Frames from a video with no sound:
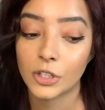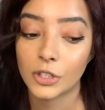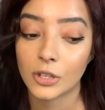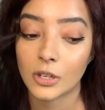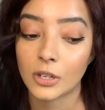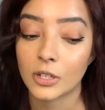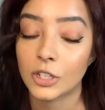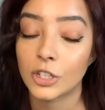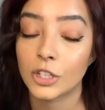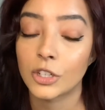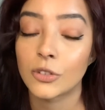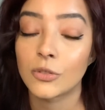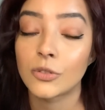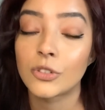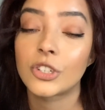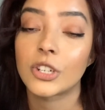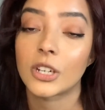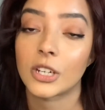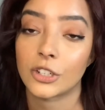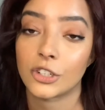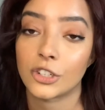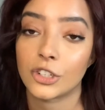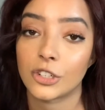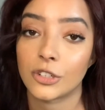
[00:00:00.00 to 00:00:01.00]
a huge
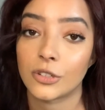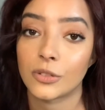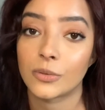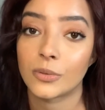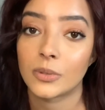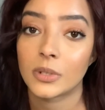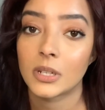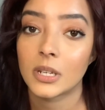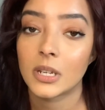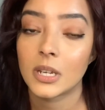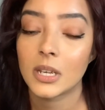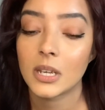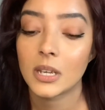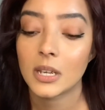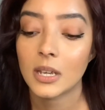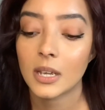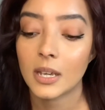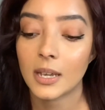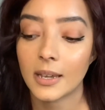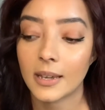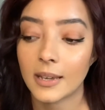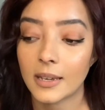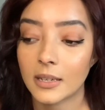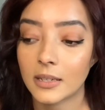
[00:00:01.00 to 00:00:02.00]
issue.
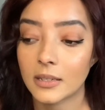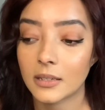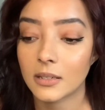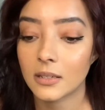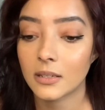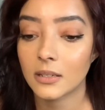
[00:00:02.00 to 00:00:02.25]
And